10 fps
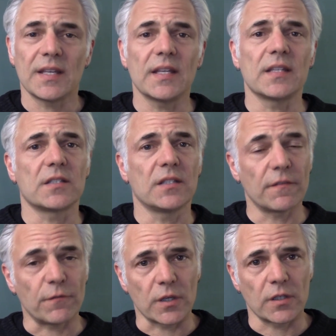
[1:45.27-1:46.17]
is
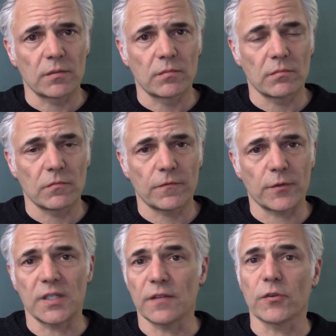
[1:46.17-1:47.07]
different
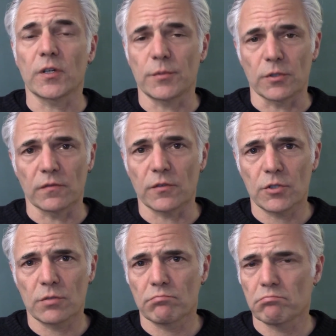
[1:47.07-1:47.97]
for different
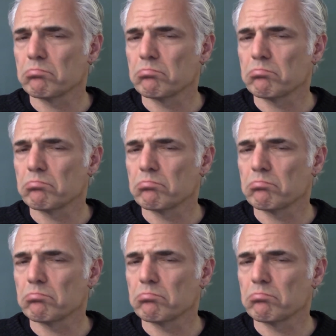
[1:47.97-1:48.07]
observers.